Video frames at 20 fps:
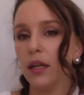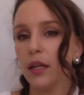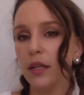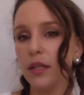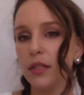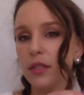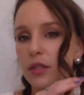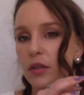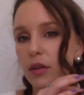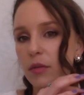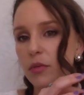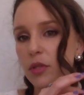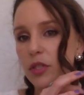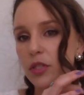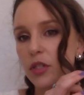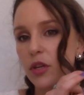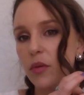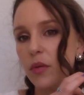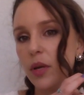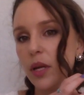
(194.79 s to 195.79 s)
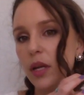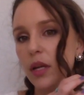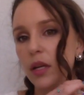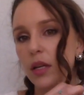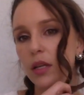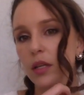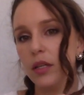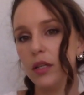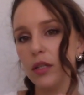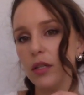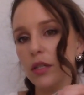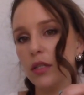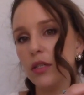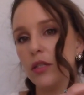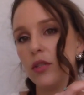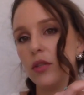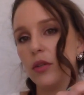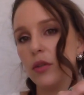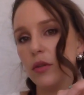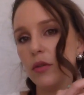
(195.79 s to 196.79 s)
So I'm just going
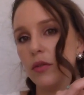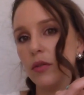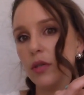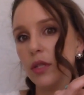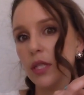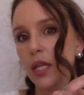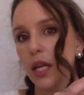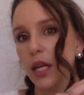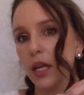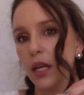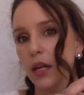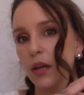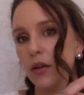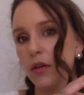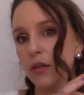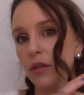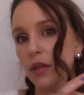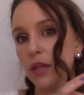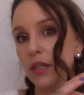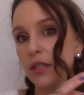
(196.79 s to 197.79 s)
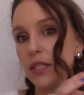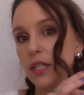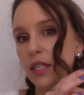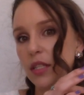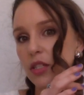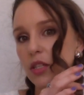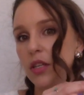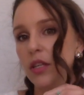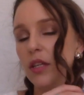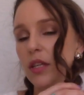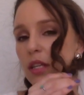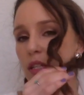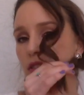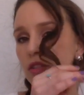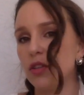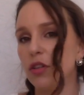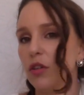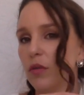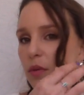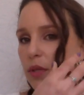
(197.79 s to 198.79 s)
to take it out. See, this
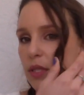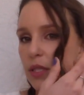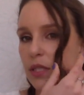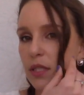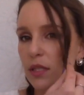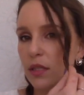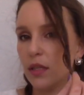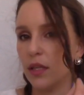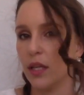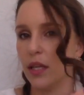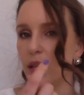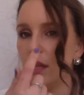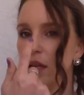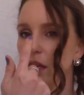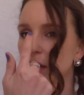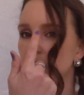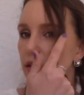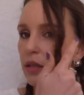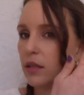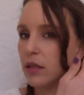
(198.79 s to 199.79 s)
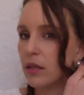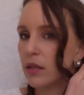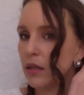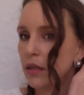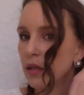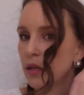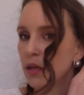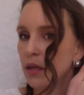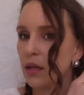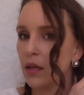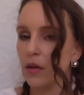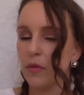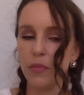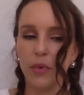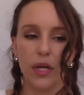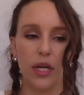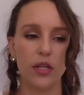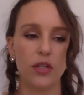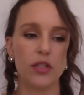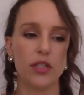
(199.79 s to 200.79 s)
curl was still in there,
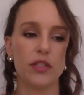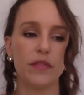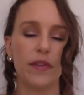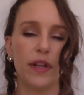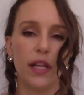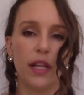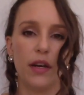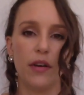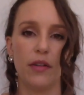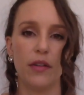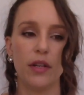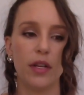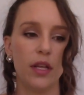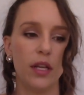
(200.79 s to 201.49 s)
but it just fell out.